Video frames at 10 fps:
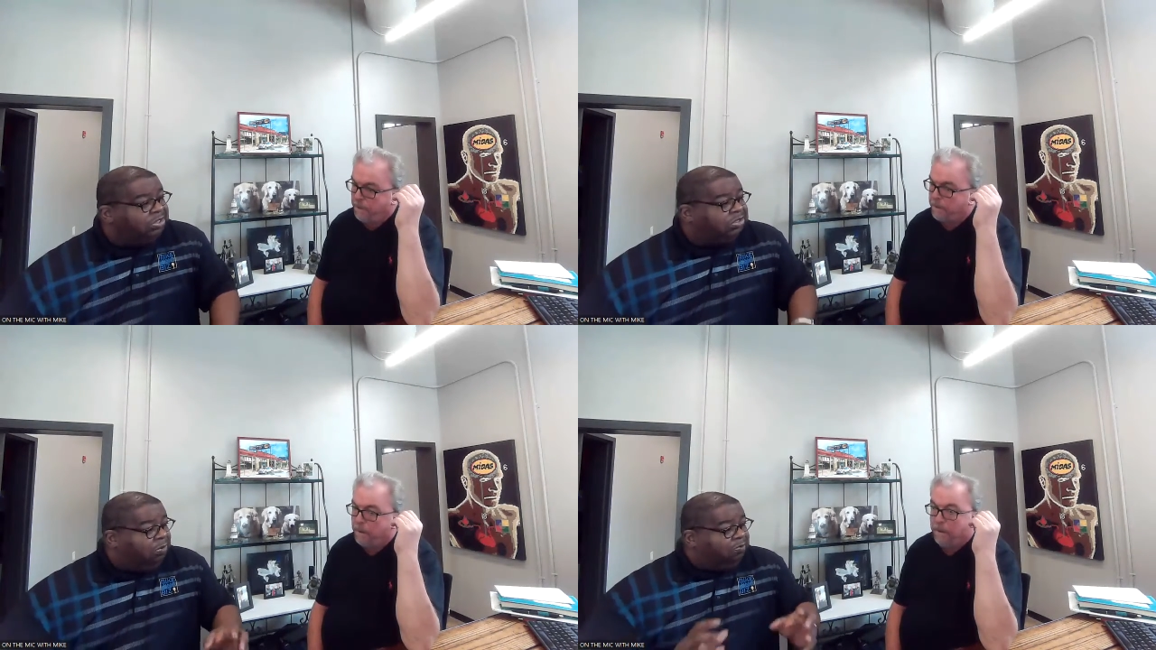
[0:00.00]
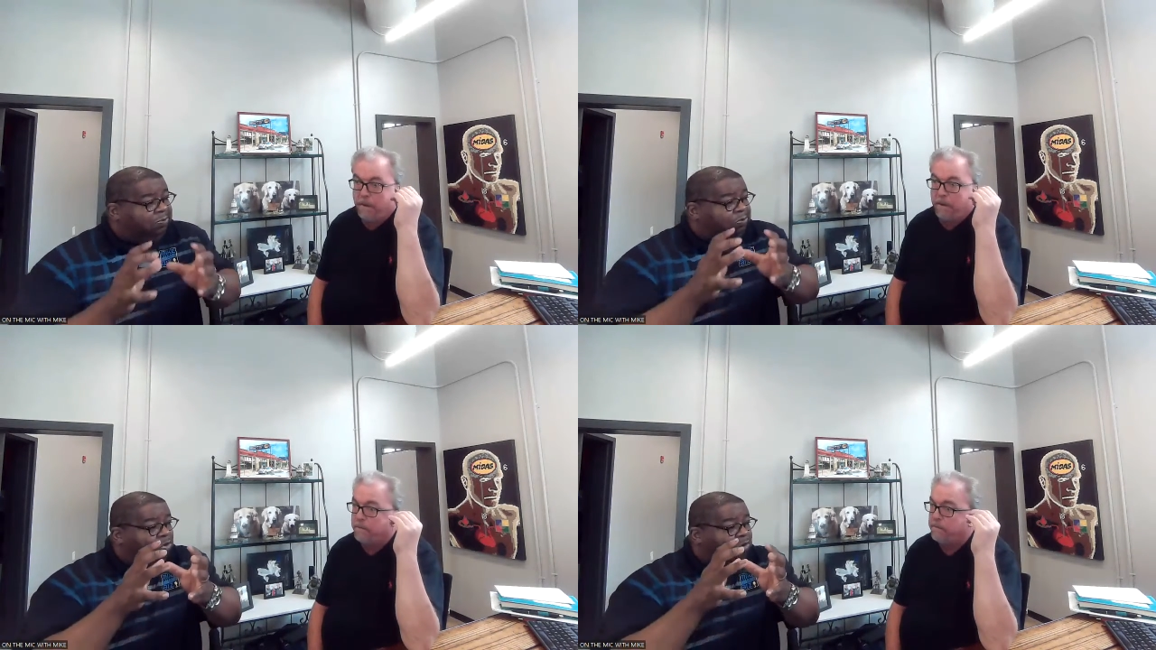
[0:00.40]
Speaker 1: If there are
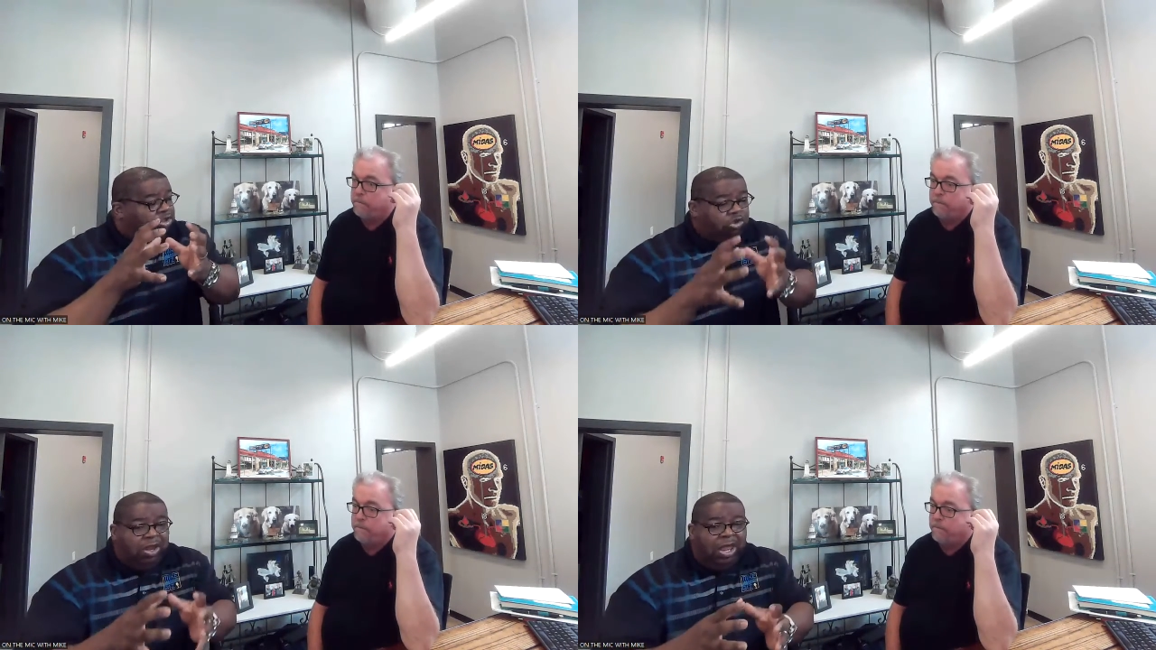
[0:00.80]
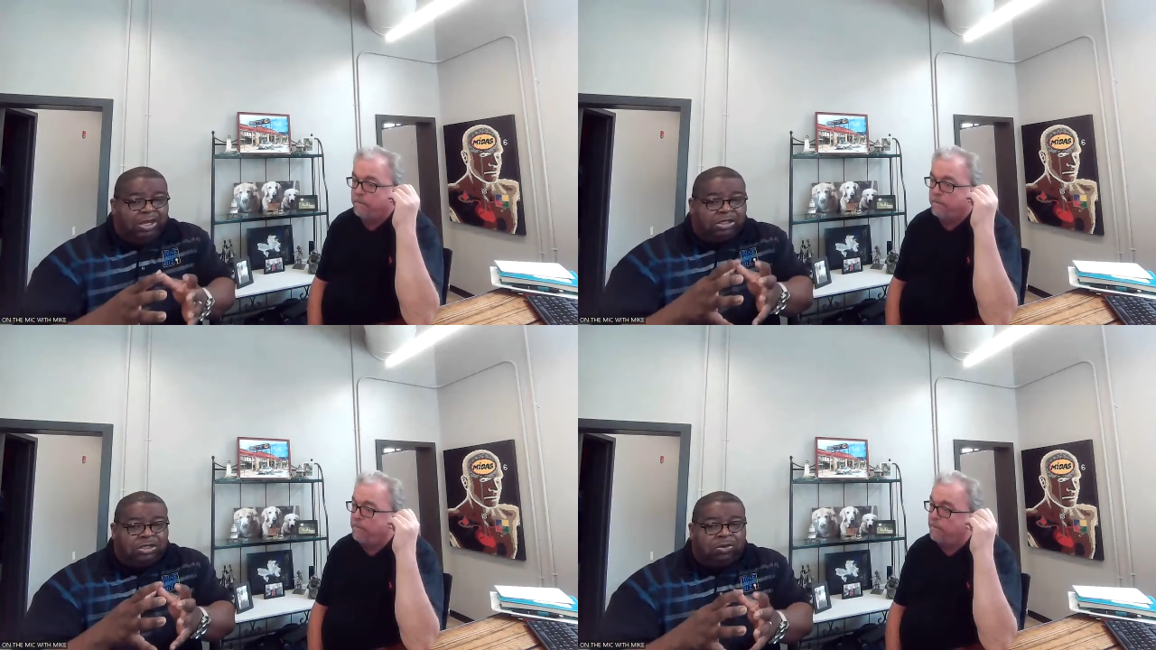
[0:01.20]
people who are
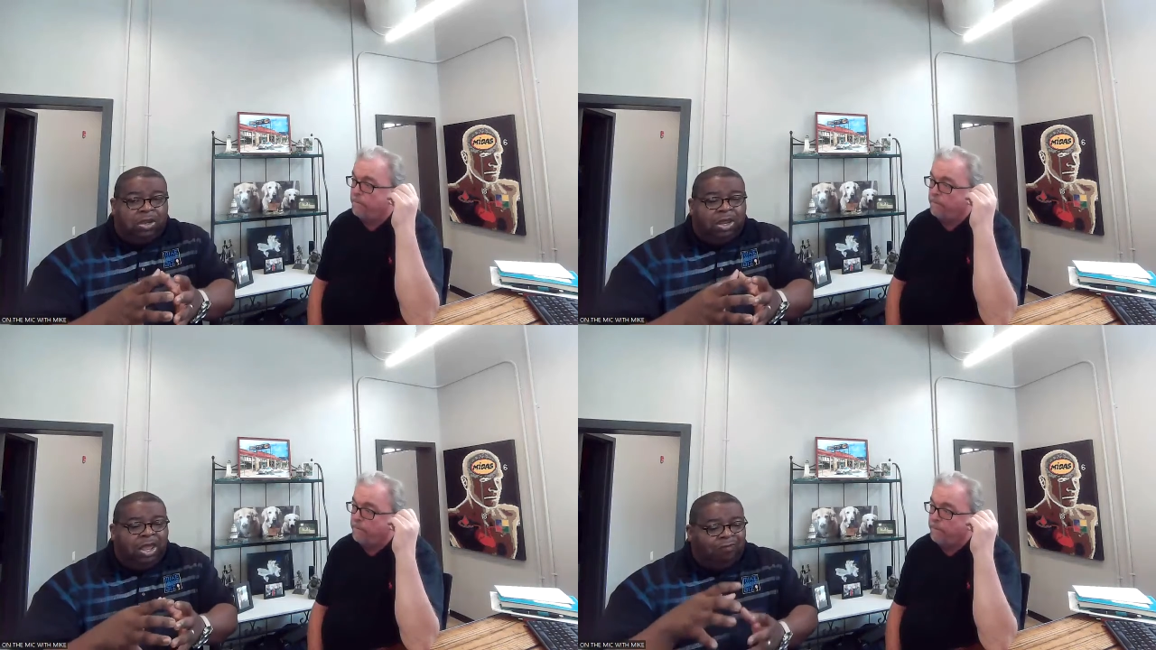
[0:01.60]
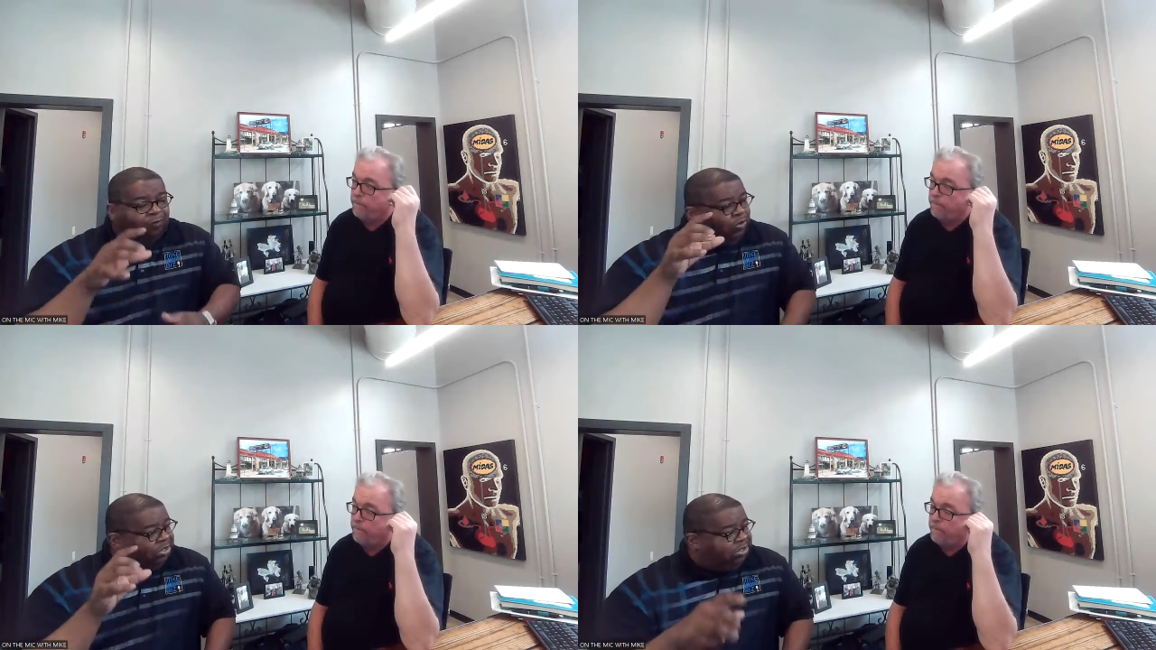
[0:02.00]
trying to,
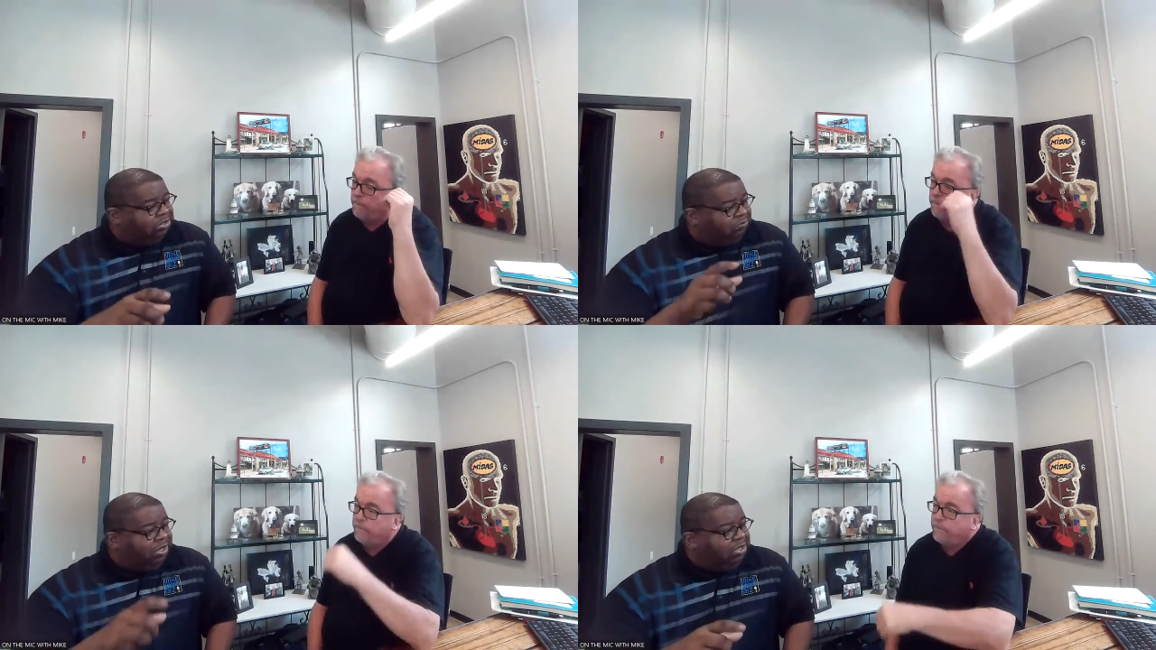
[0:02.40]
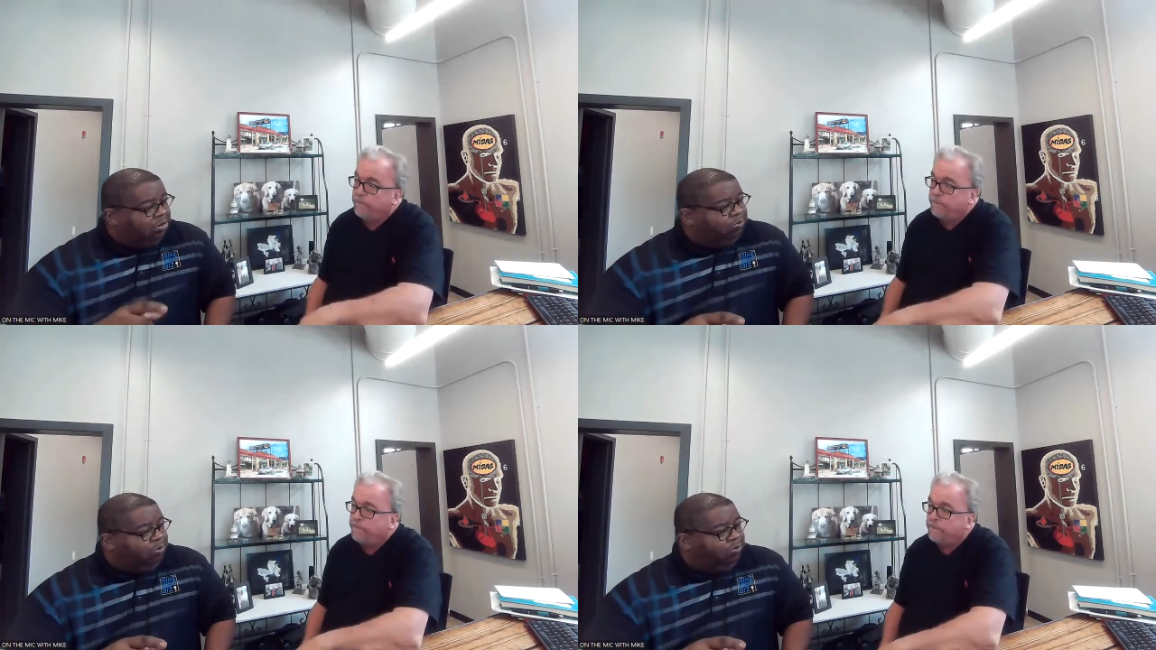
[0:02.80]
with this
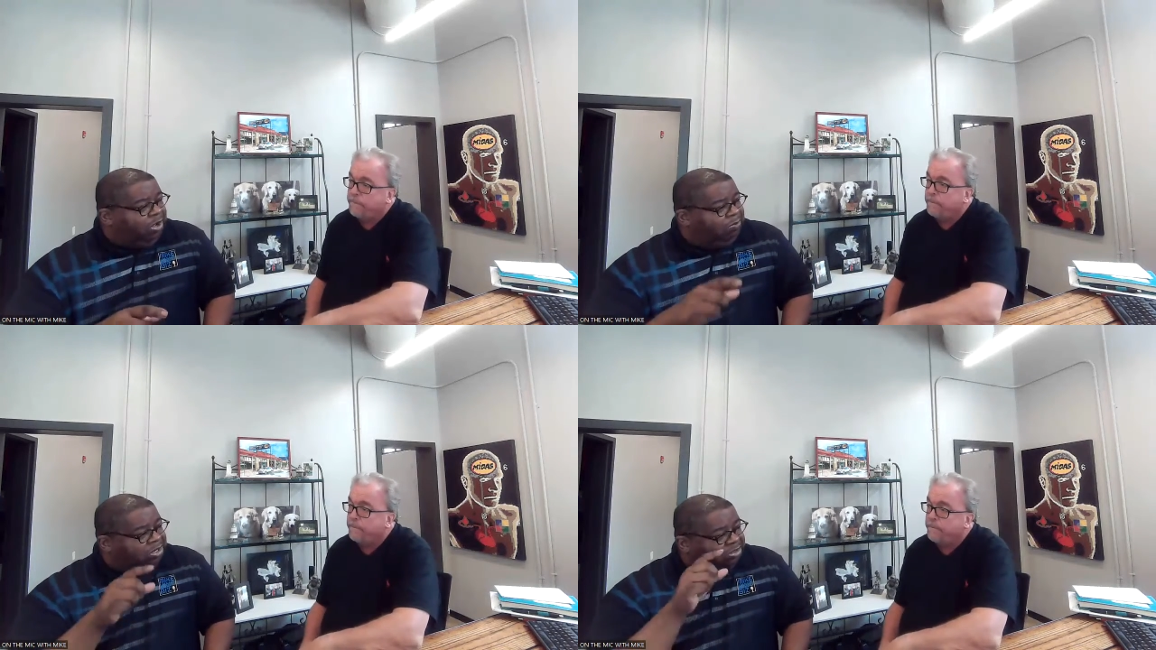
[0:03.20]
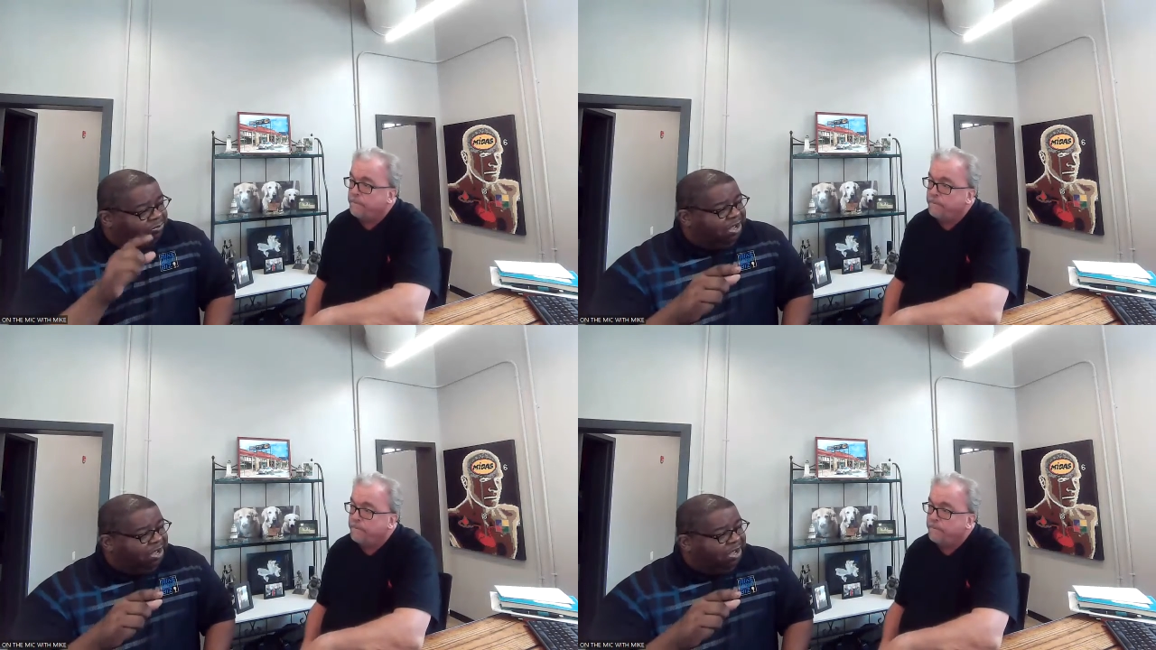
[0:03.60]
radio program and this